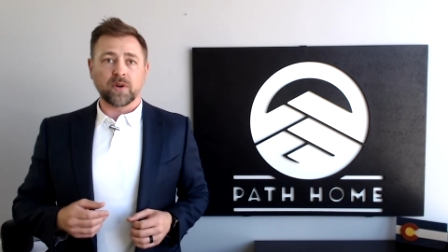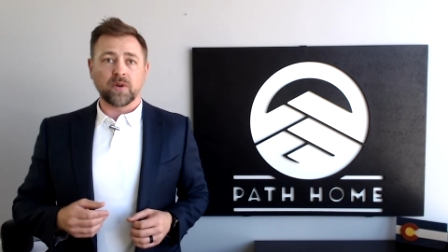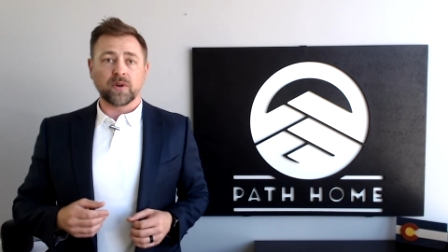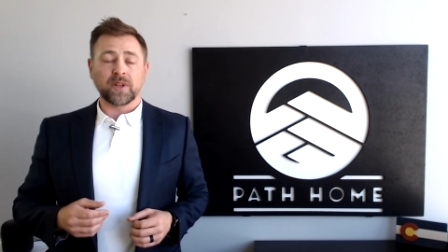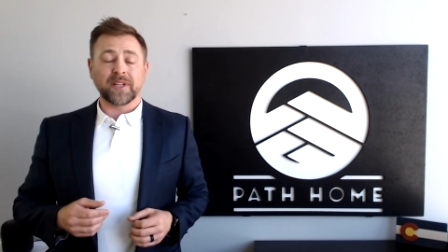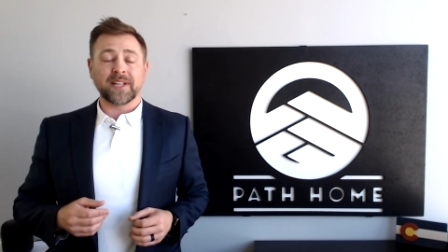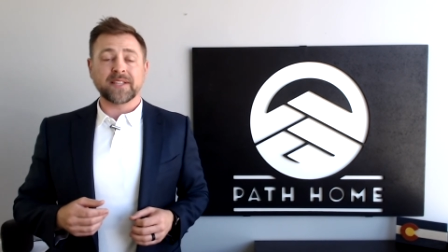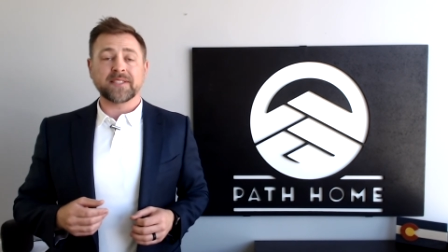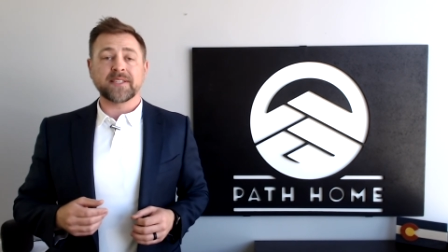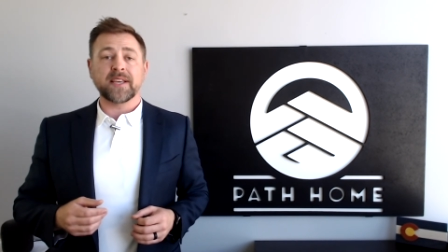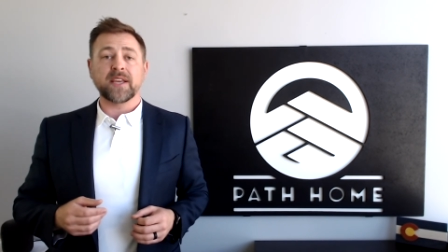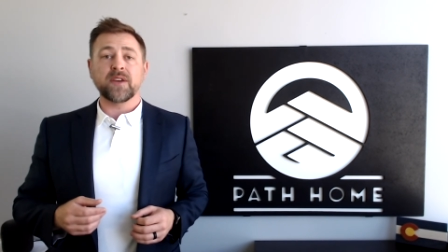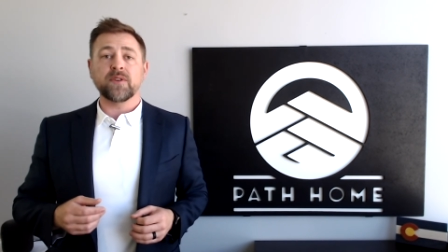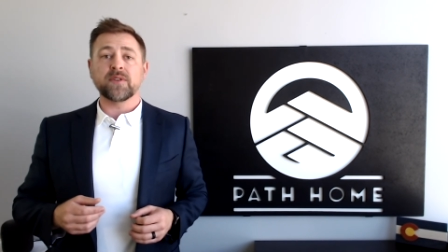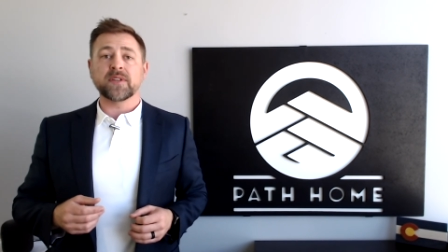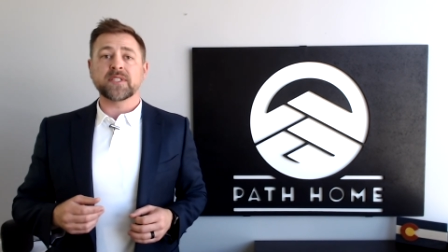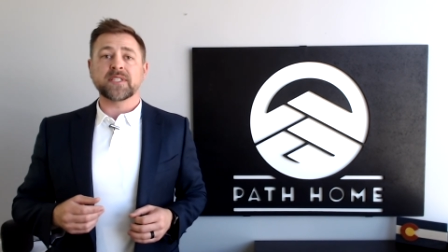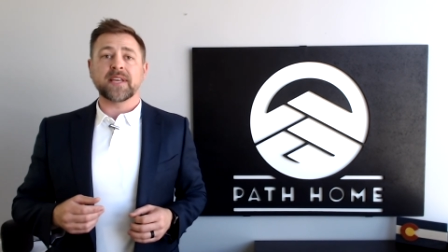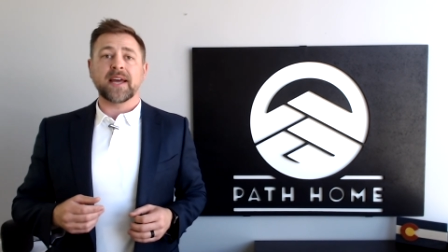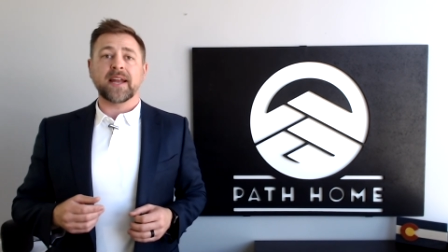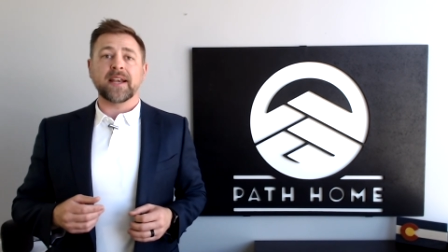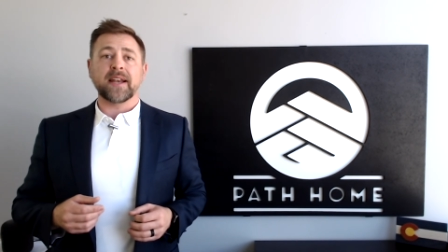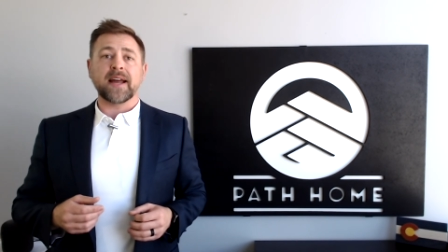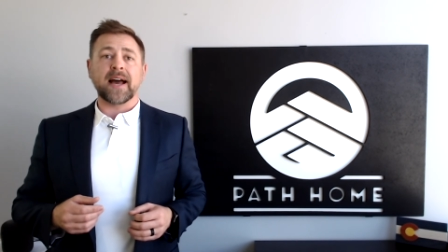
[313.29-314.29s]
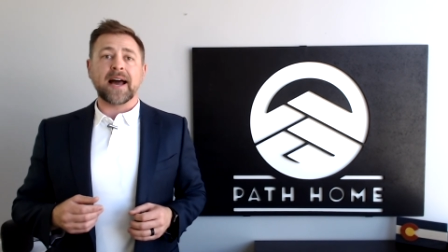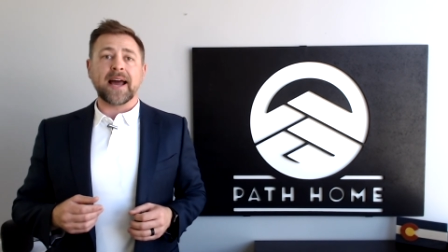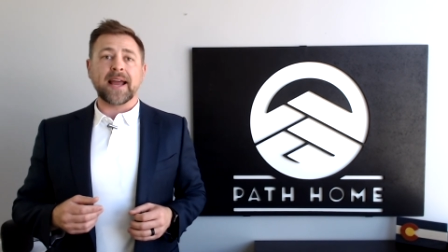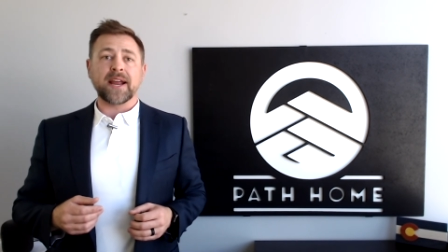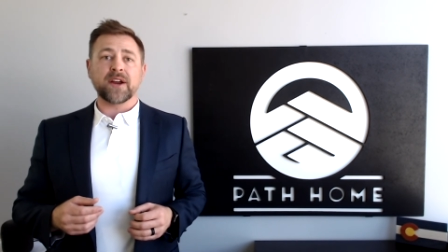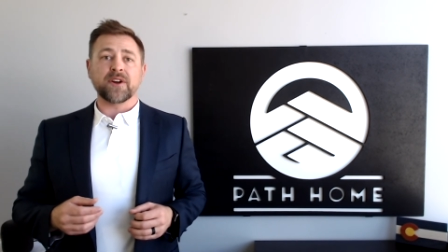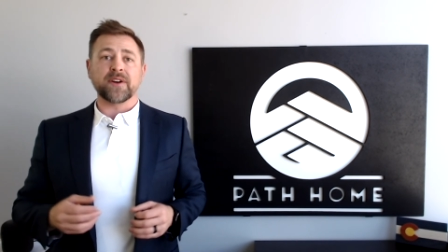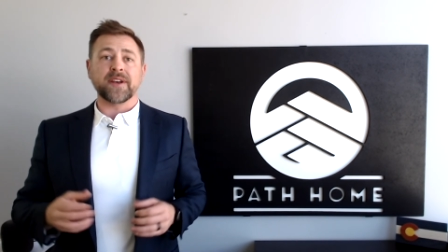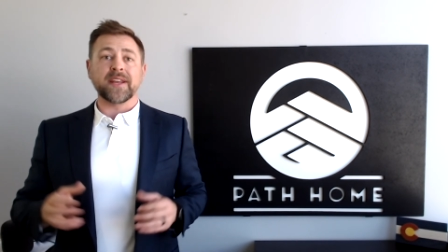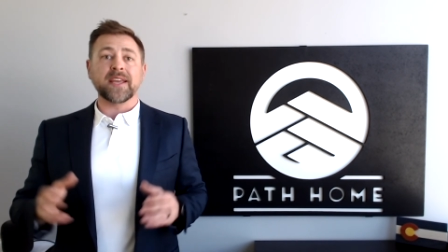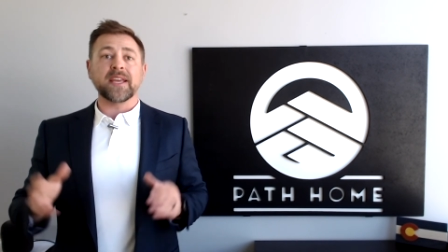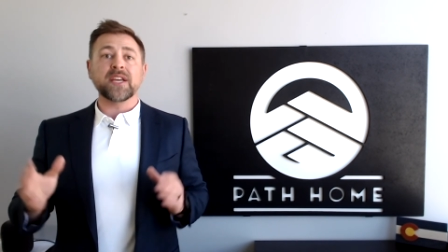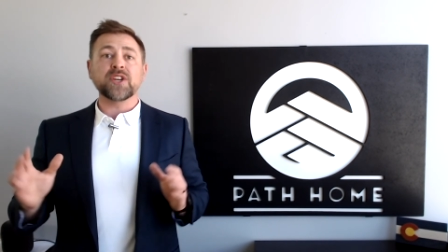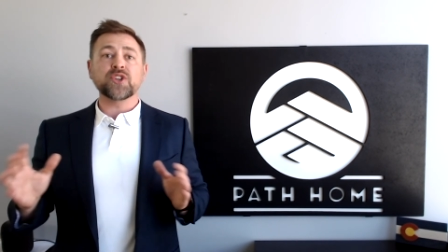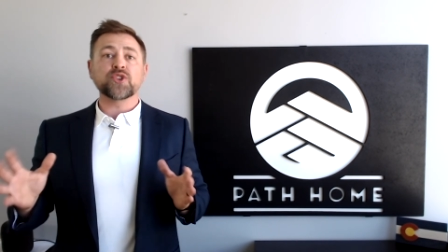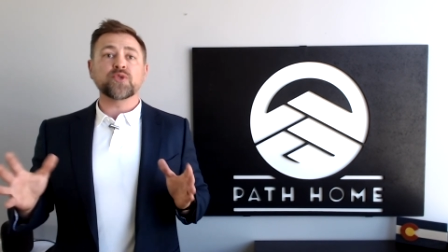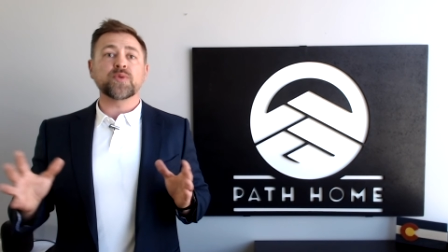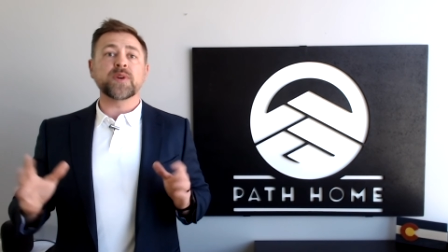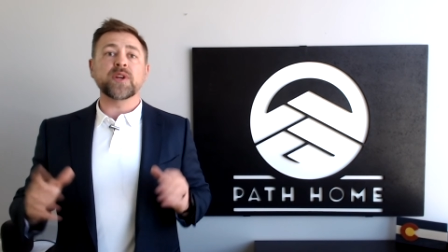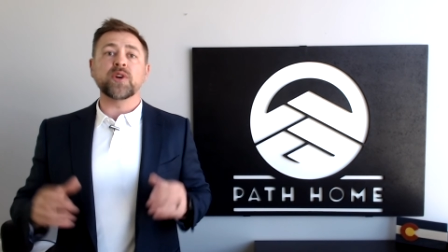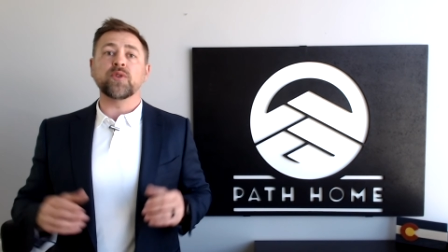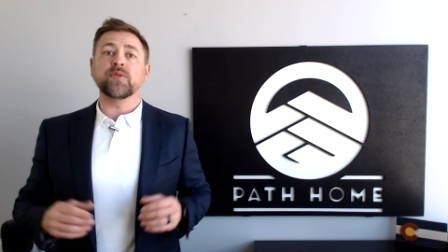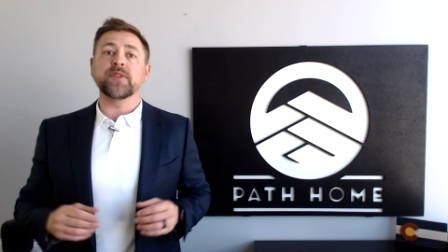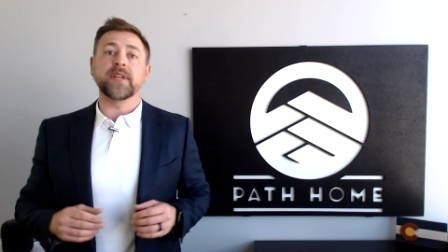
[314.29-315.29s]
or let's say you decided to hire an
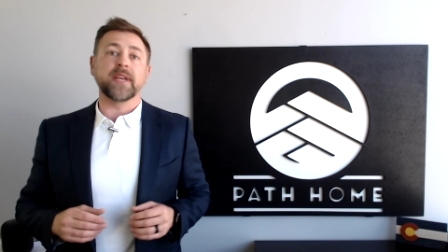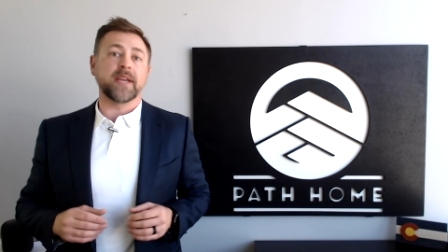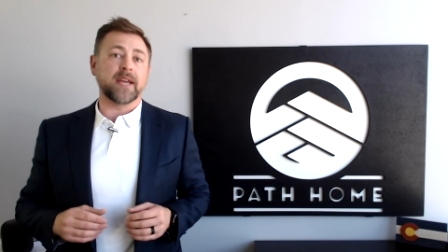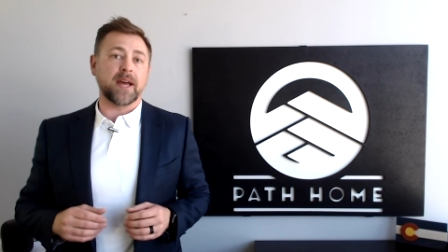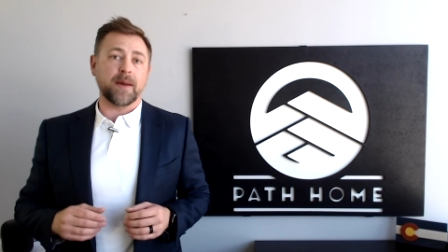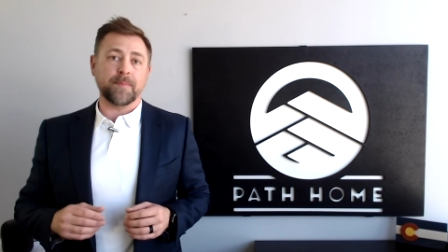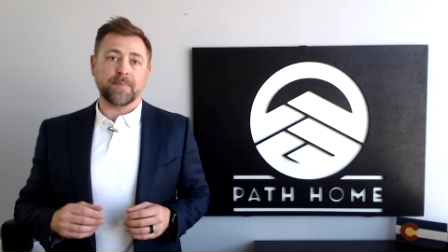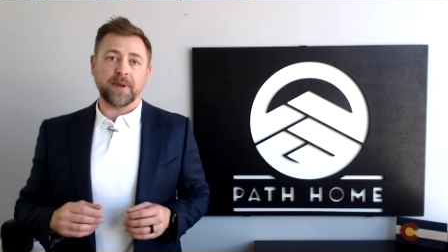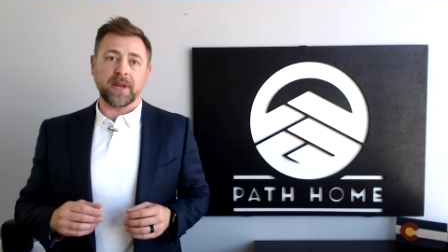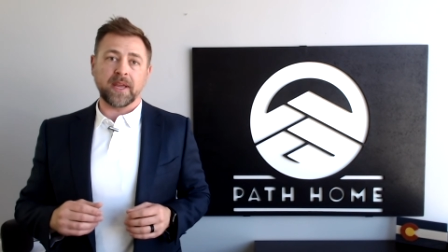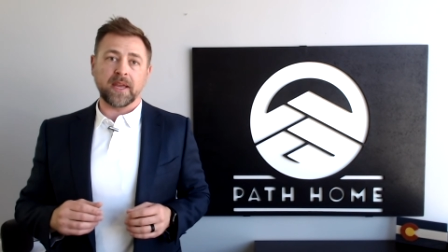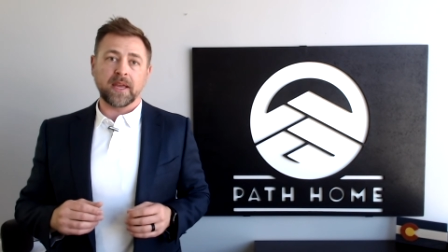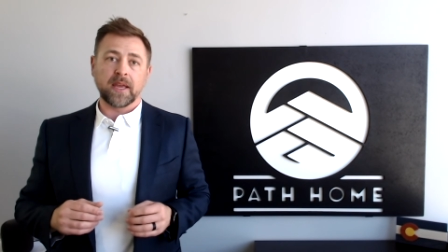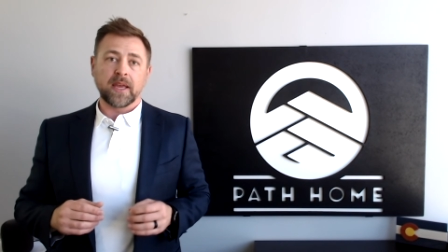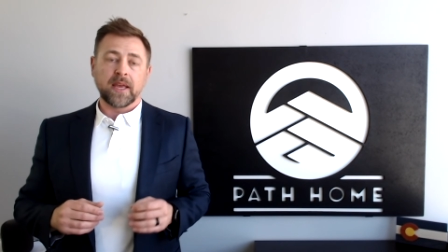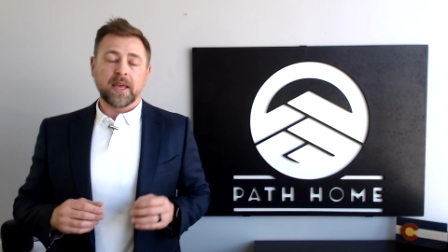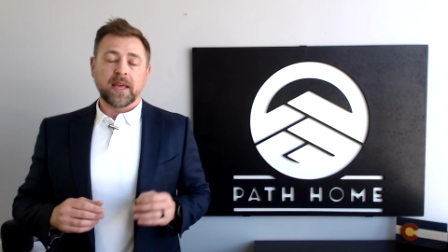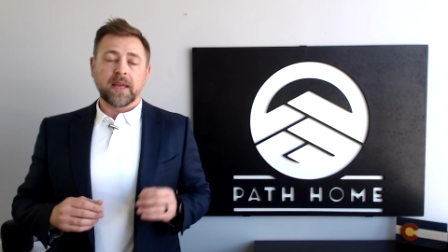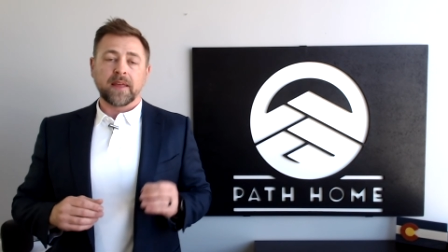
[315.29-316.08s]
entry only company